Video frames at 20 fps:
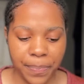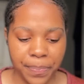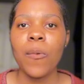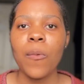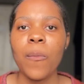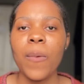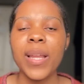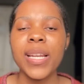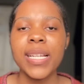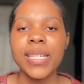
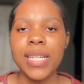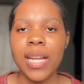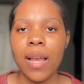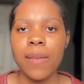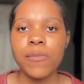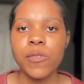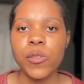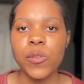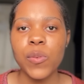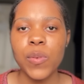When it
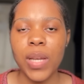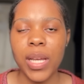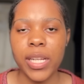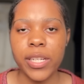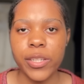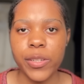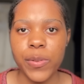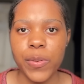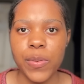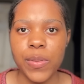comes to
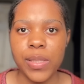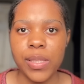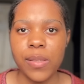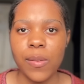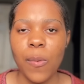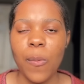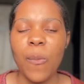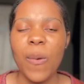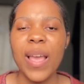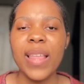cartoons,
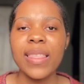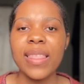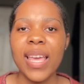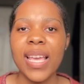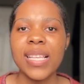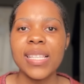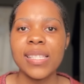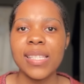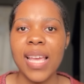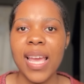when they
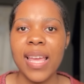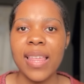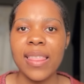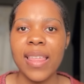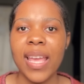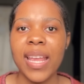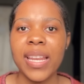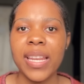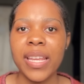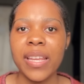say
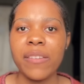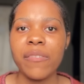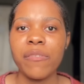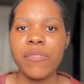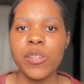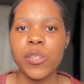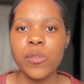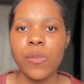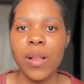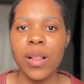they need
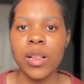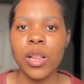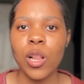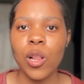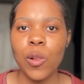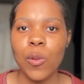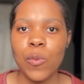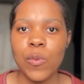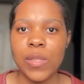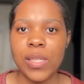visual
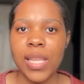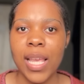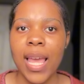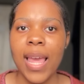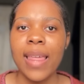clues,